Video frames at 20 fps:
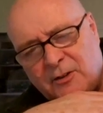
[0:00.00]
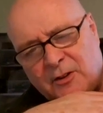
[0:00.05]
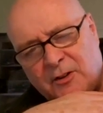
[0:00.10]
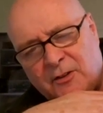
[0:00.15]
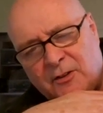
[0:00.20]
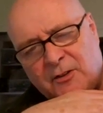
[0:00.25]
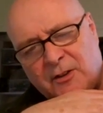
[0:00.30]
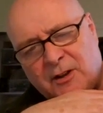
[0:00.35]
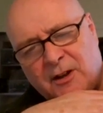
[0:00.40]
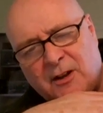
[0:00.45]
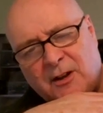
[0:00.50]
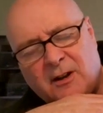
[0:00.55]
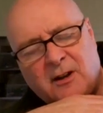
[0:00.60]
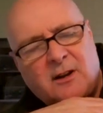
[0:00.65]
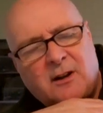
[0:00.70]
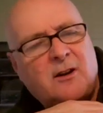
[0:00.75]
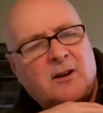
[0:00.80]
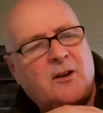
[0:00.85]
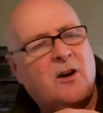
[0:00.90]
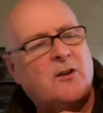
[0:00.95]
the
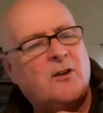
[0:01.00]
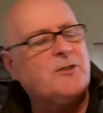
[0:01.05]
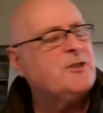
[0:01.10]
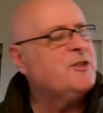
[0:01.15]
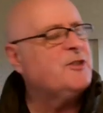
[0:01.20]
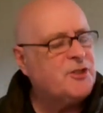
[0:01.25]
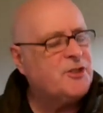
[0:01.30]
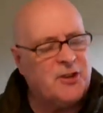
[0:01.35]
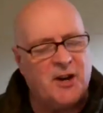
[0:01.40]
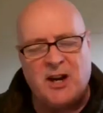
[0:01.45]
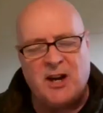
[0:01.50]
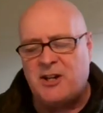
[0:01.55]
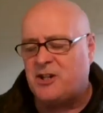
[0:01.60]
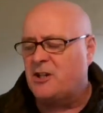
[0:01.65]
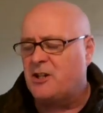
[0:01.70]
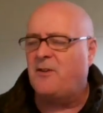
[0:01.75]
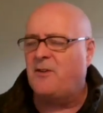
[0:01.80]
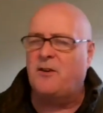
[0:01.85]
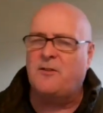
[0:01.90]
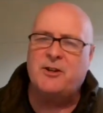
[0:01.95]

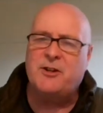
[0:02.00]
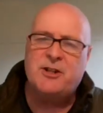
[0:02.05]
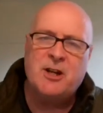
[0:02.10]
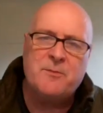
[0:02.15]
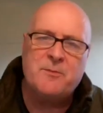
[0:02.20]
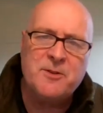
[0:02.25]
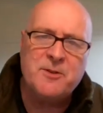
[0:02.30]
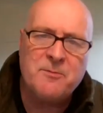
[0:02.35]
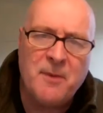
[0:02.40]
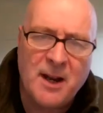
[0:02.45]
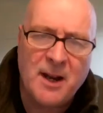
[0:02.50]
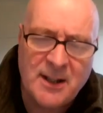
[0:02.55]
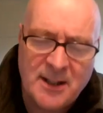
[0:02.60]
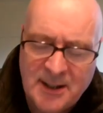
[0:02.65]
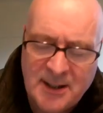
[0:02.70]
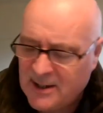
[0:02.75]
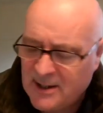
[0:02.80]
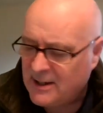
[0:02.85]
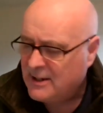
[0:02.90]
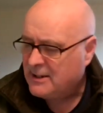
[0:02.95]
concentration of ownership has
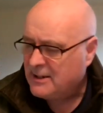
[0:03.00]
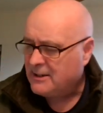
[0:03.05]
meant